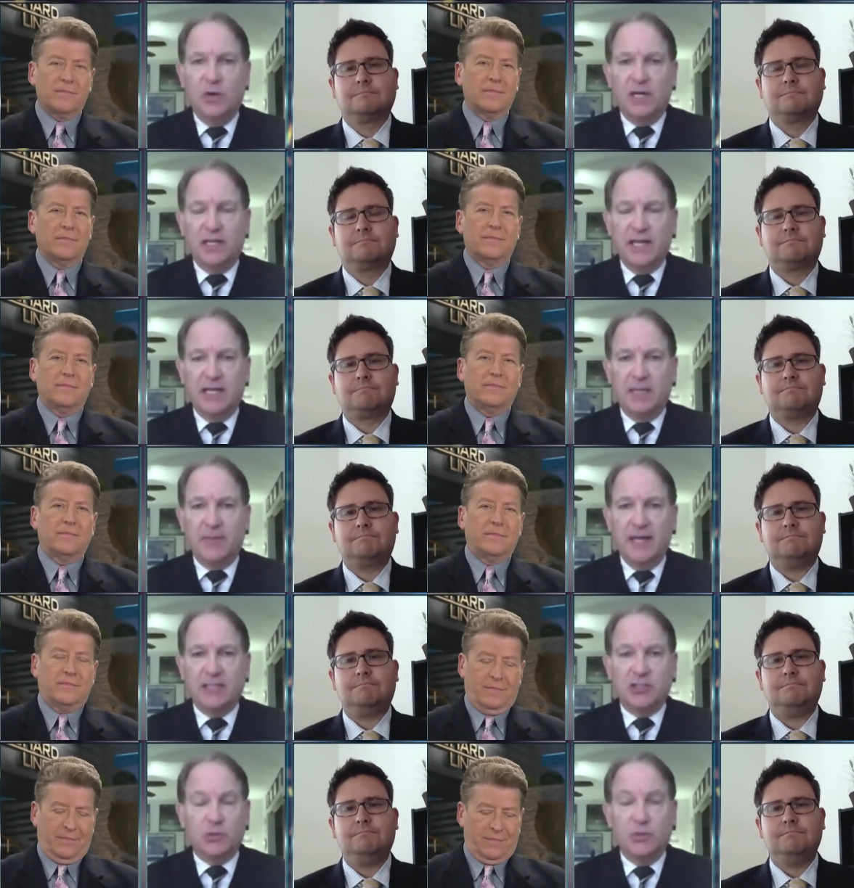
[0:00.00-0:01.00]
Speaker 1: on a daily
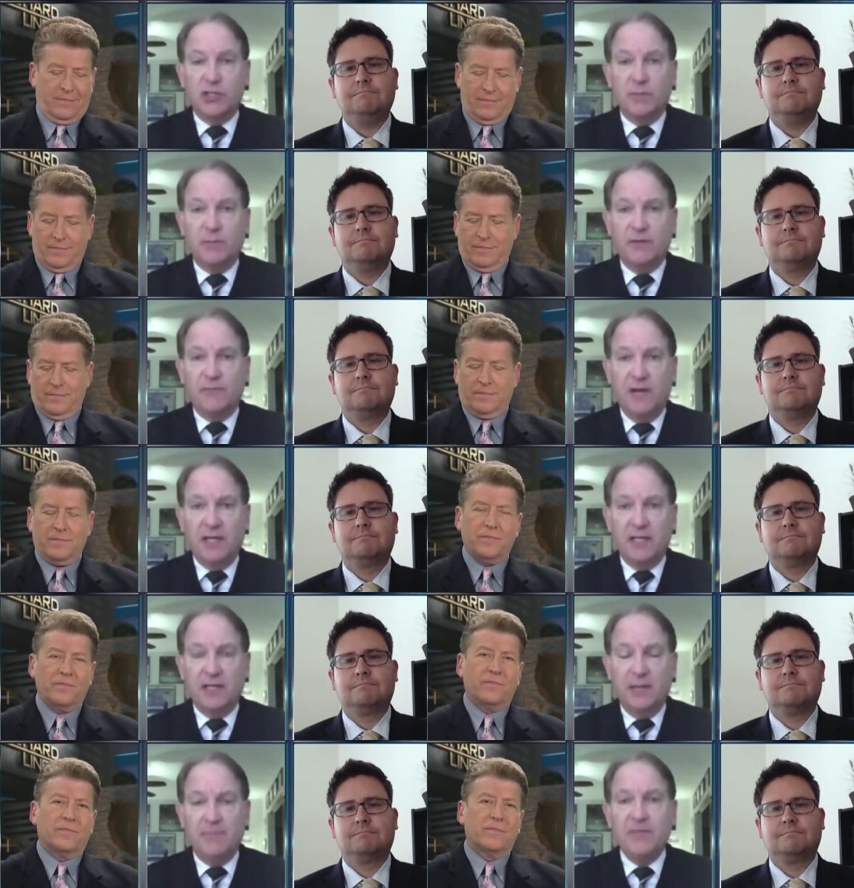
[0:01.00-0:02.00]
basis. We shouldn't be
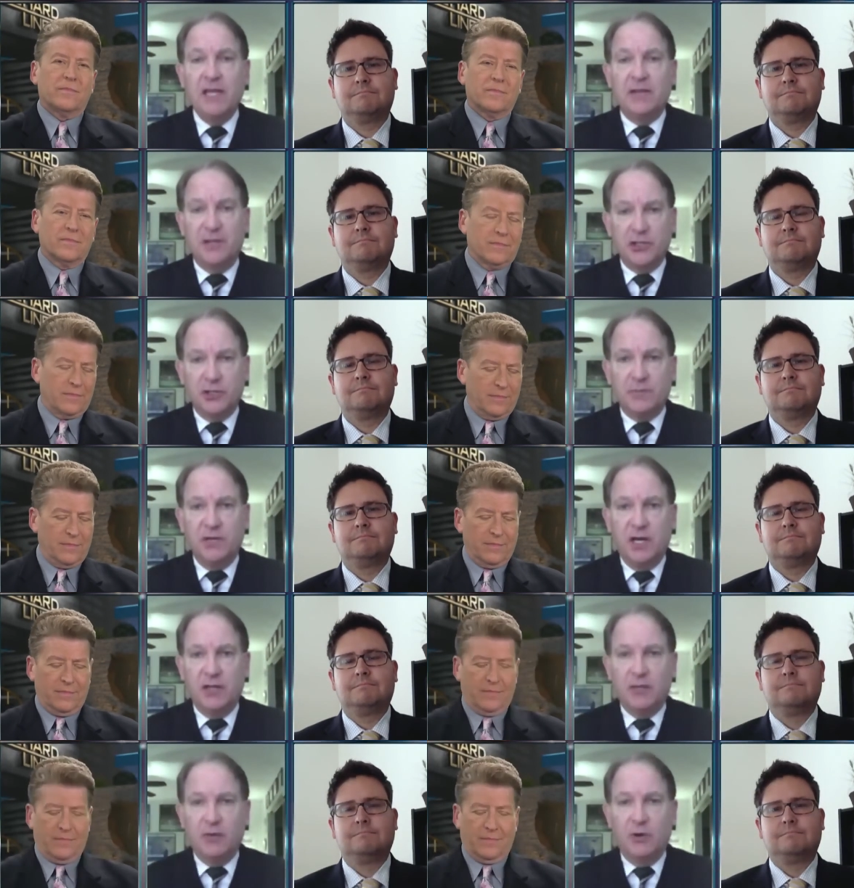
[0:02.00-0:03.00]
funding them. They should
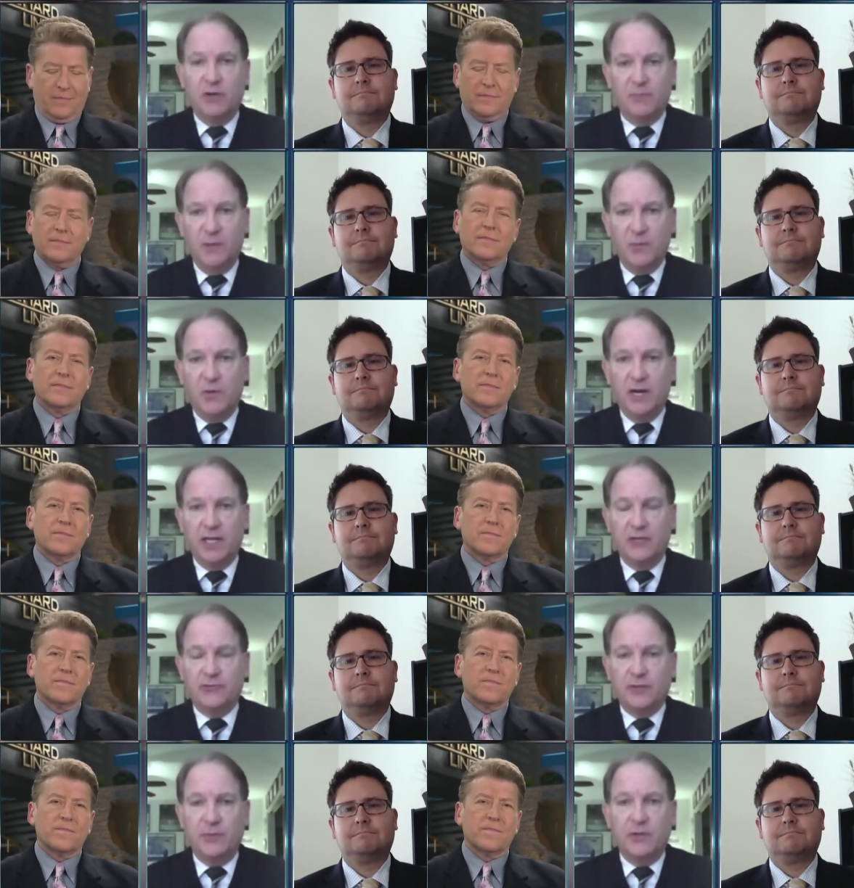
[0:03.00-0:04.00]
be on their own. If people want
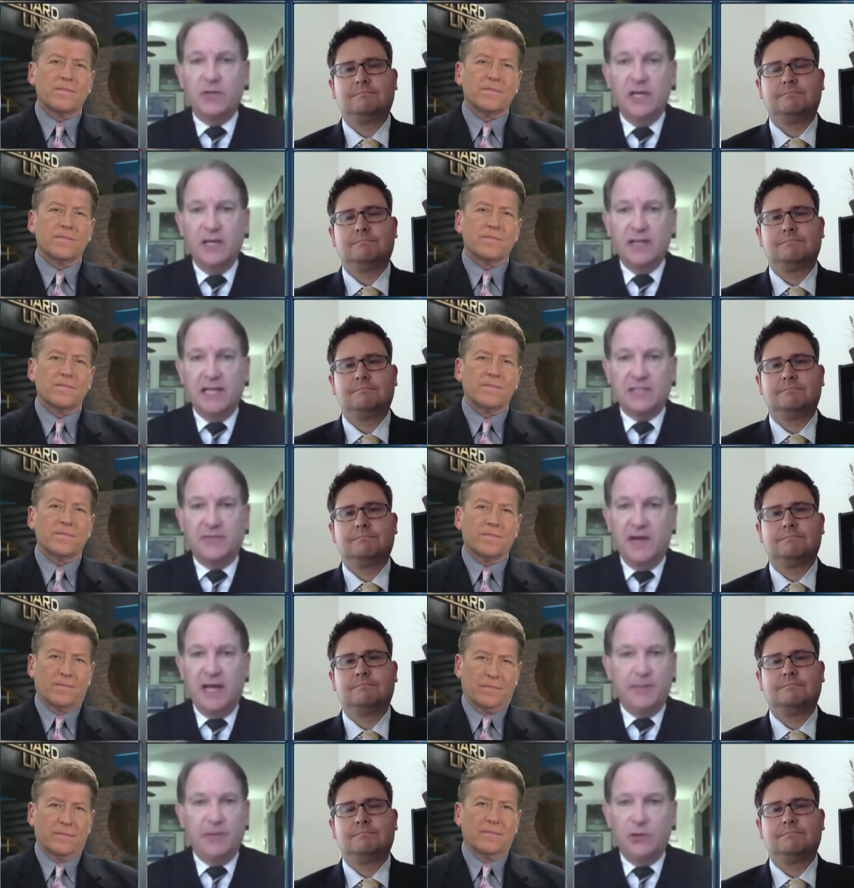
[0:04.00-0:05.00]
to contribute, that's
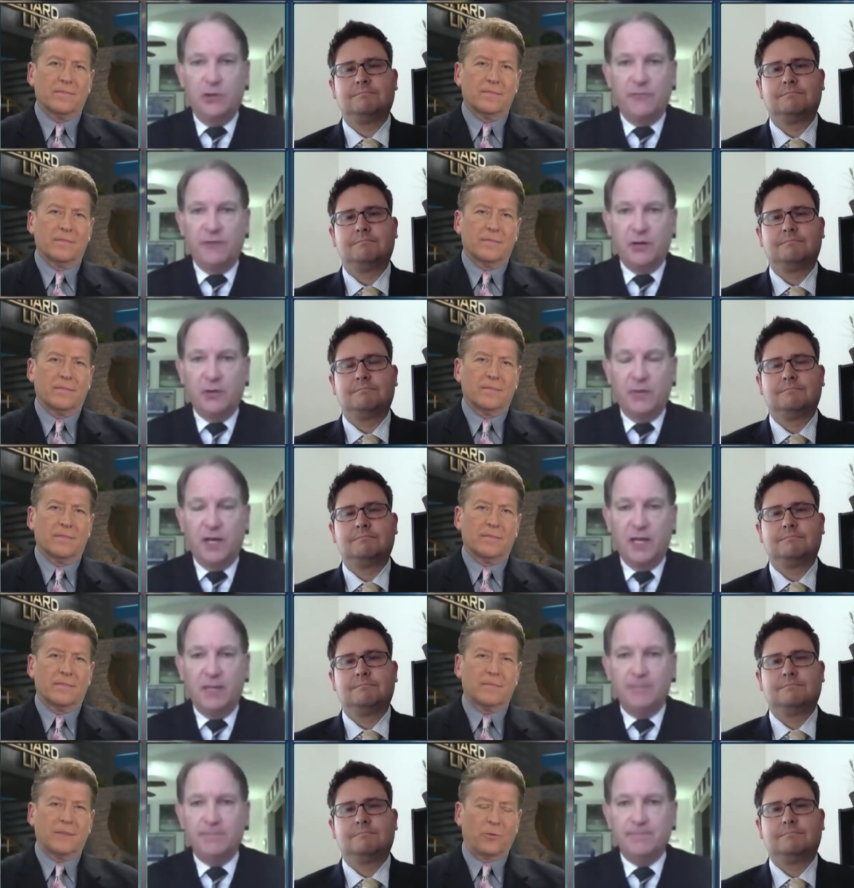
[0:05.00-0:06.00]
fine, but no federal
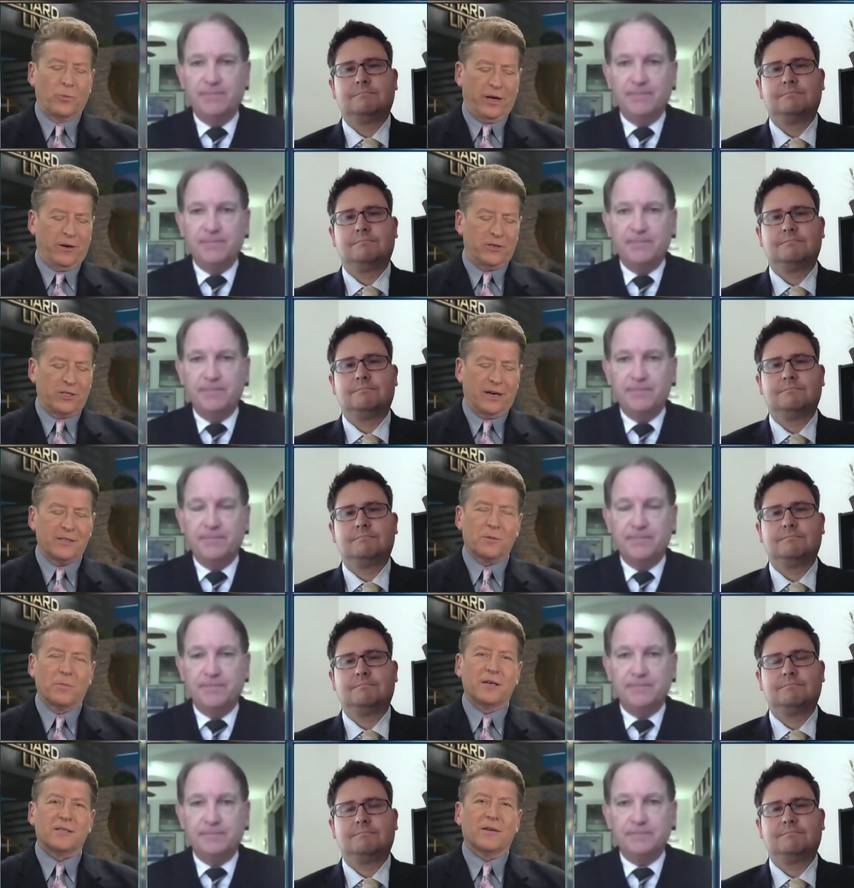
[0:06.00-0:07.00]
money.
Speaker 2: And we energize the
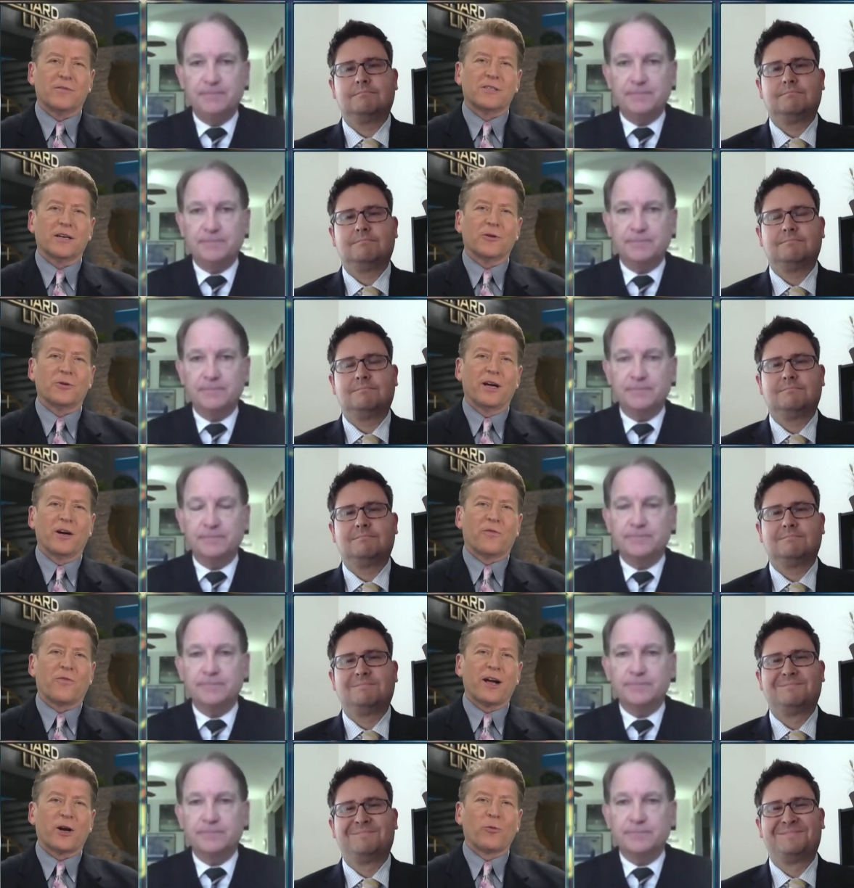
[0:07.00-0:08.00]
base every single day. Your
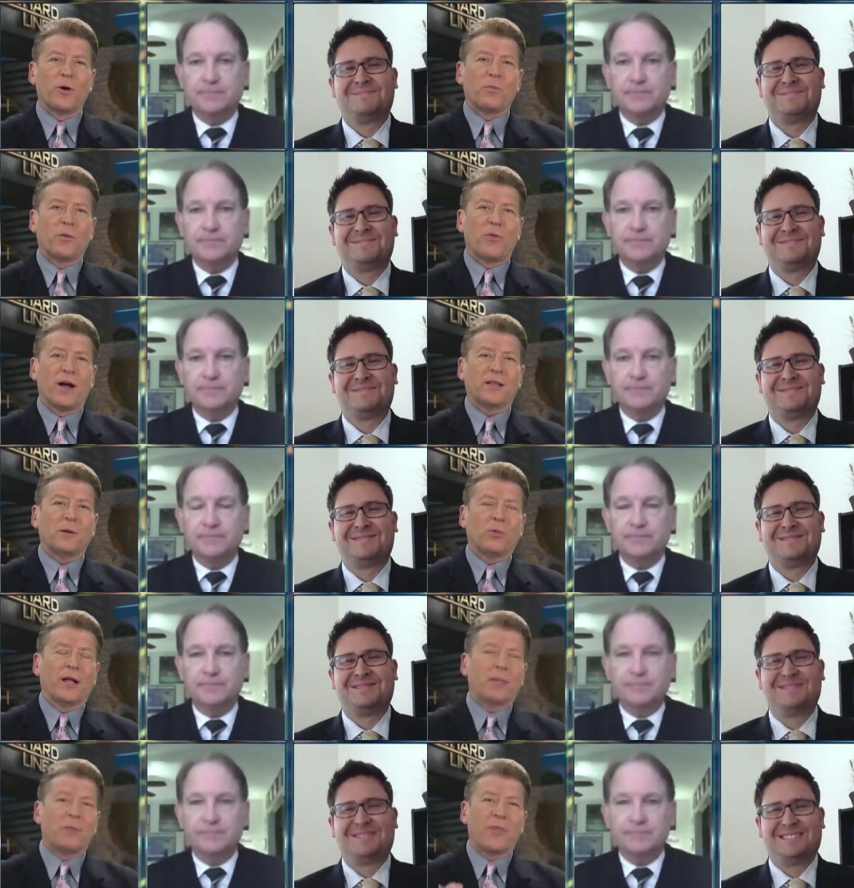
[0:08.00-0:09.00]
Franco Ripple, Bradley
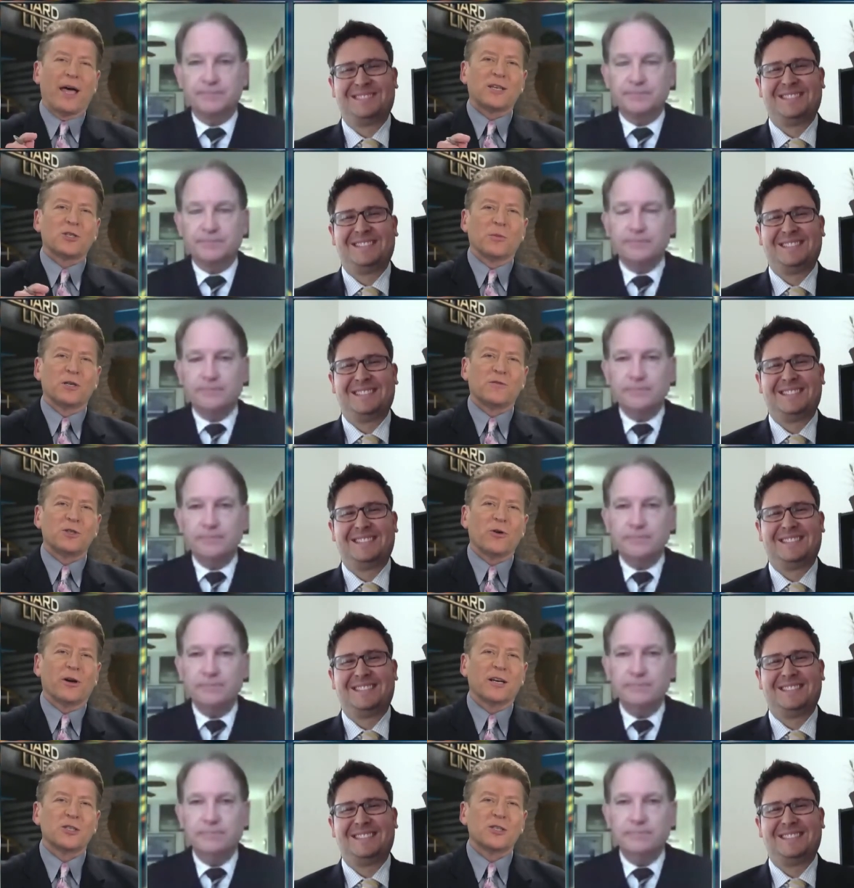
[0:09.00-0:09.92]
Blakeman, thanks so much for joining us,